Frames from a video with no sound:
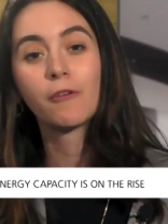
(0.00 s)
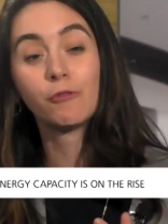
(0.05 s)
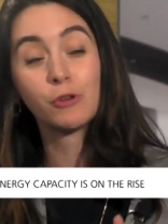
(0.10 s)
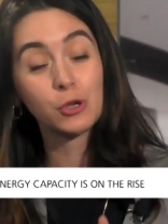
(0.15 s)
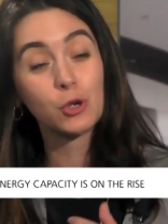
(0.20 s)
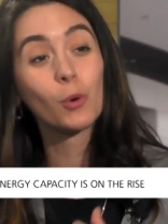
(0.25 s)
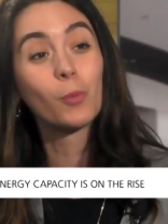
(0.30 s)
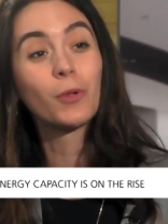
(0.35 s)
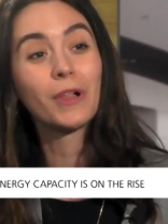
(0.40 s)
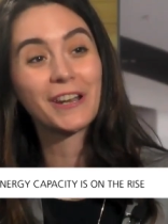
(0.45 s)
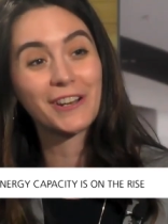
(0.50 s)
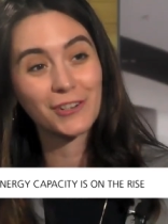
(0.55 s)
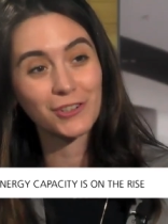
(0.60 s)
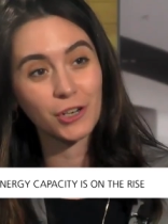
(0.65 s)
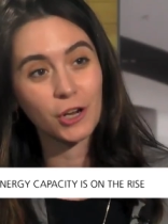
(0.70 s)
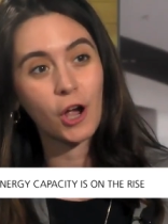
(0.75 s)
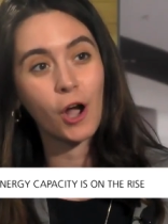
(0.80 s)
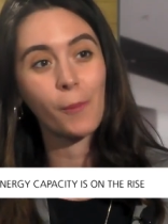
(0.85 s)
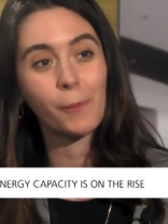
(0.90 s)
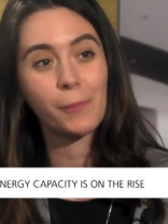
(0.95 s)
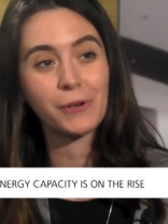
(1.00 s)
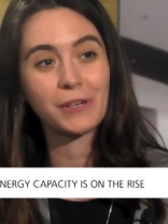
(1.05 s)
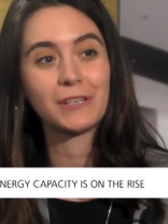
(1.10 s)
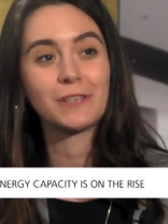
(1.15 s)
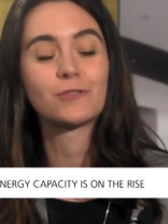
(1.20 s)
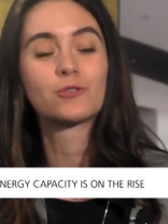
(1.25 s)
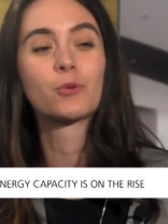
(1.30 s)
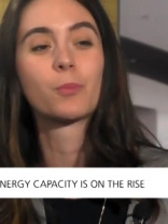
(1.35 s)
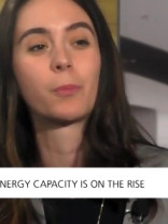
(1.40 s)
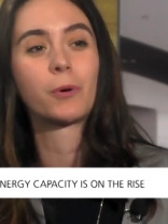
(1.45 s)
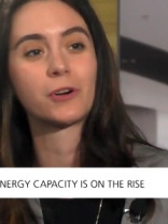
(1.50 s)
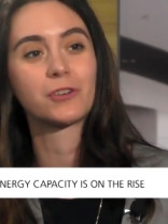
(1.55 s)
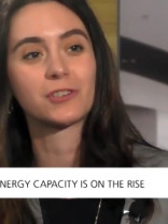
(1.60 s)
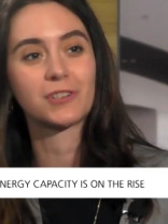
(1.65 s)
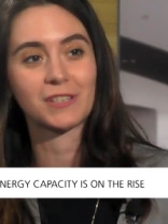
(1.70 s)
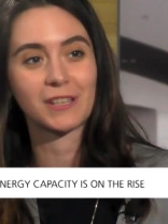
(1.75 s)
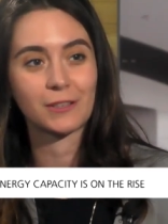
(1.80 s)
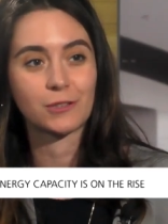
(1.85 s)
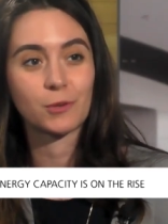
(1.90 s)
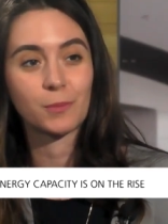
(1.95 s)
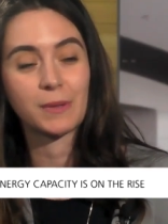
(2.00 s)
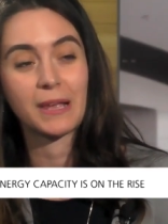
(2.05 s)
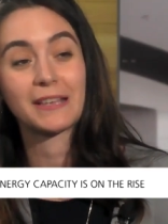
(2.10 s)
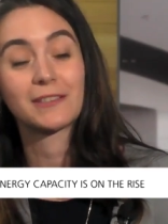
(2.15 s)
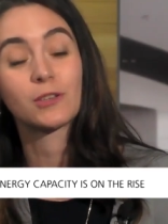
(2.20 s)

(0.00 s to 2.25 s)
renewable energy companies to purchase the supply.